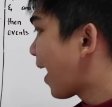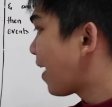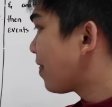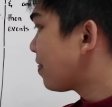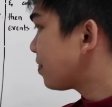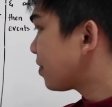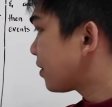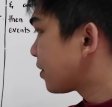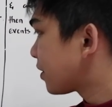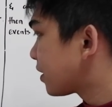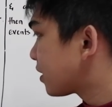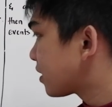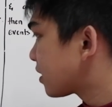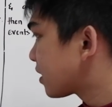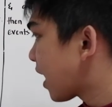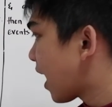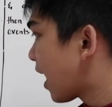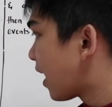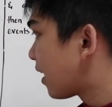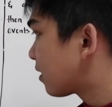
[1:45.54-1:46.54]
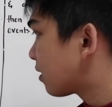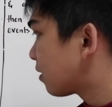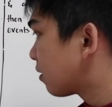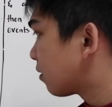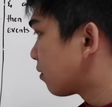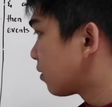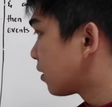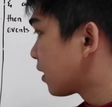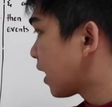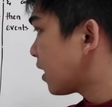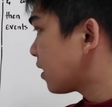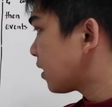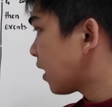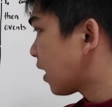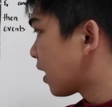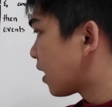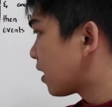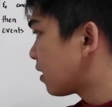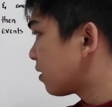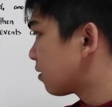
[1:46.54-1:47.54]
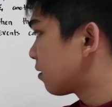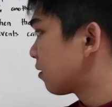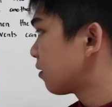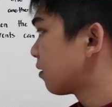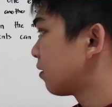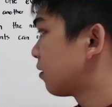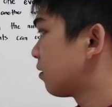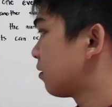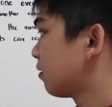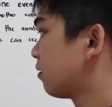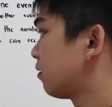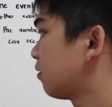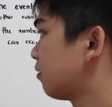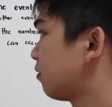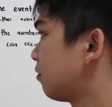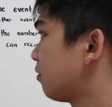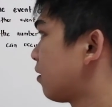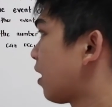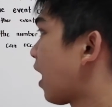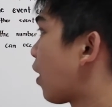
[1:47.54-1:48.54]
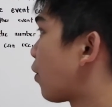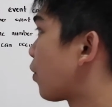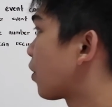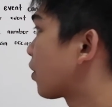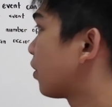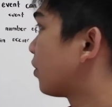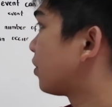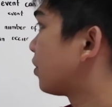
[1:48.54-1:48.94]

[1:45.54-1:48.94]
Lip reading: enters at gate 8, our